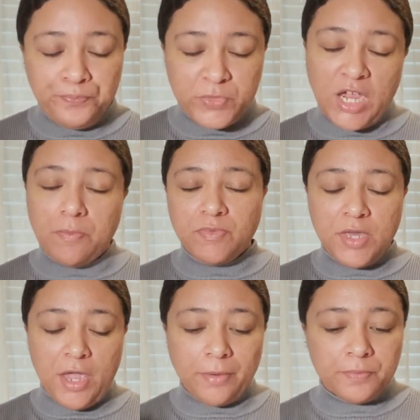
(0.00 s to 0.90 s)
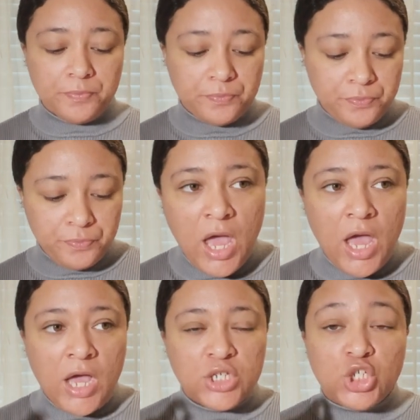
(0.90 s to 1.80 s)
type thing.
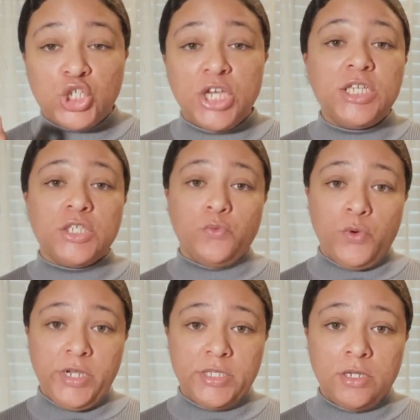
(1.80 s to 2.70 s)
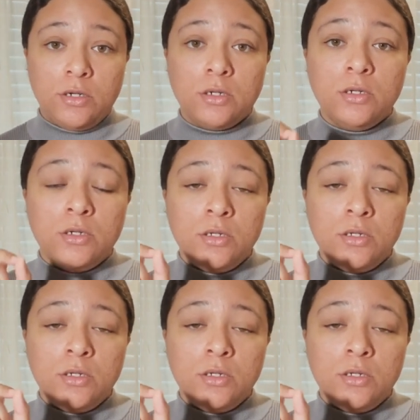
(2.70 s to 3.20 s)
She's the reason